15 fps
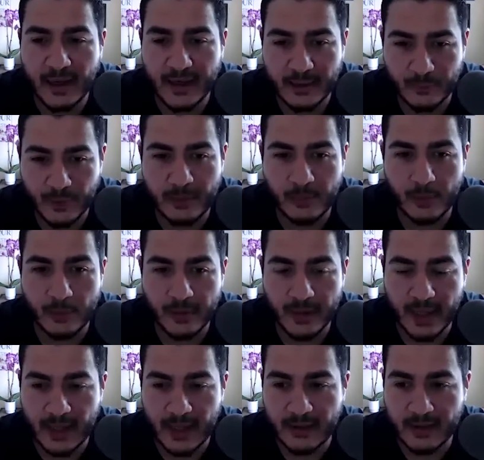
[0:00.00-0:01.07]
incredible
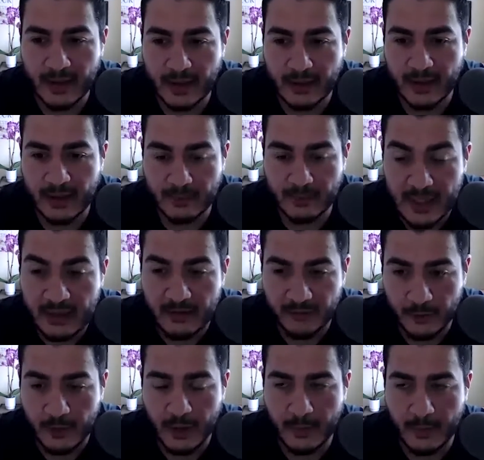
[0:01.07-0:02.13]
and
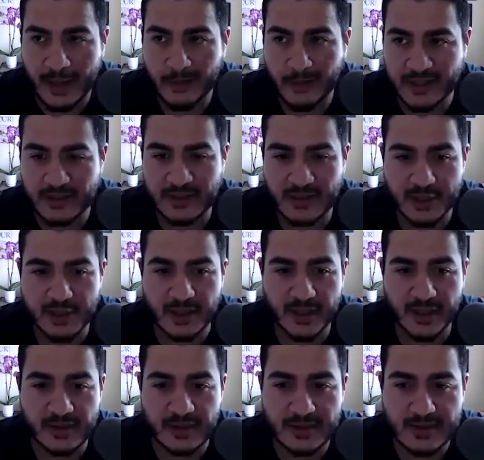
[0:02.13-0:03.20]
meaningful about legislation
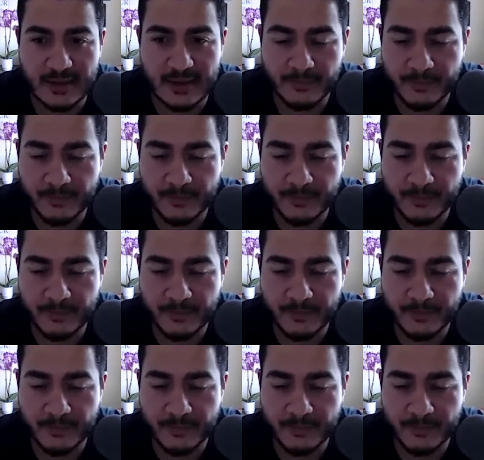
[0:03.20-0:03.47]
like this.